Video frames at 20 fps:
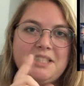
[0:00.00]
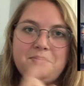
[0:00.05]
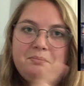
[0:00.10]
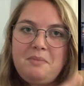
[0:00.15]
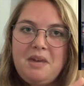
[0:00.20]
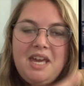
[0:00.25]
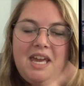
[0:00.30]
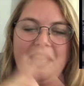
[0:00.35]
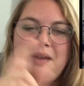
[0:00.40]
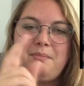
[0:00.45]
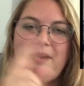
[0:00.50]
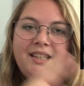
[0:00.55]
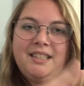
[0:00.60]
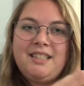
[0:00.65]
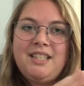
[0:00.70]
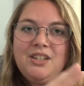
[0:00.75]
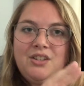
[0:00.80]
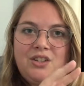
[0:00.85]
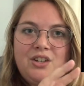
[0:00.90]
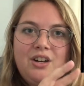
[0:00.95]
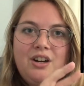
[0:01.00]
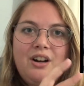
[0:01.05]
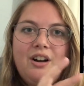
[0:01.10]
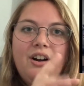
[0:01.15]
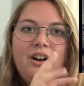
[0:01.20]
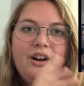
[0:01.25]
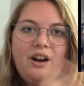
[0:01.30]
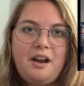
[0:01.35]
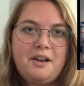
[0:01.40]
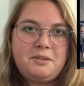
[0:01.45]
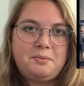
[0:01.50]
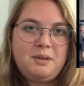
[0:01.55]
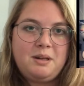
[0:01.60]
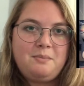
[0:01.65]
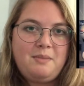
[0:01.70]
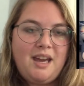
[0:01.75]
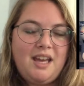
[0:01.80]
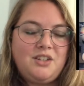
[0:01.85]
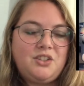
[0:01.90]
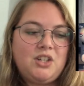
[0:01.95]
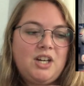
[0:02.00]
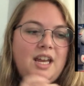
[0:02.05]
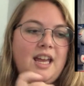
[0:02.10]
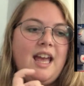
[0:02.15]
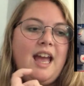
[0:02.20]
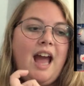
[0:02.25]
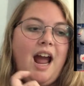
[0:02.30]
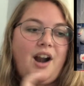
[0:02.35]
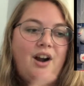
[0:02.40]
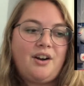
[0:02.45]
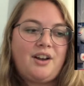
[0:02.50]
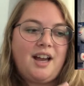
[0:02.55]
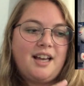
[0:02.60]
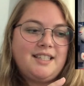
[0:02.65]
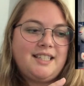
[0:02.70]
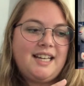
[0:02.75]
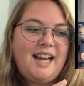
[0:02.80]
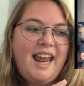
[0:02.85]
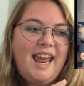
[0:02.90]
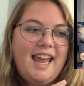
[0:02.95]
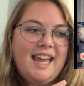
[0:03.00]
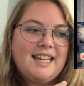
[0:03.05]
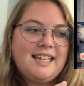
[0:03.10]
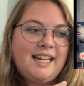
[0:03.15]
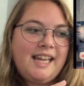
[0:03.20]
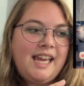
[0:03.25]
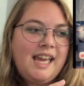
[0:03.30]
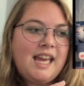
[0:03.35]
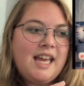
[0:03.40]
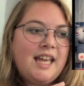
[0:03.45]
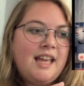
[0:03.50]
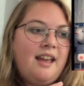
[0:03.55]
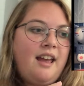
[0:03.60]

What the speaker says: me, my sister, her husband Mitch, and our cousin Andy.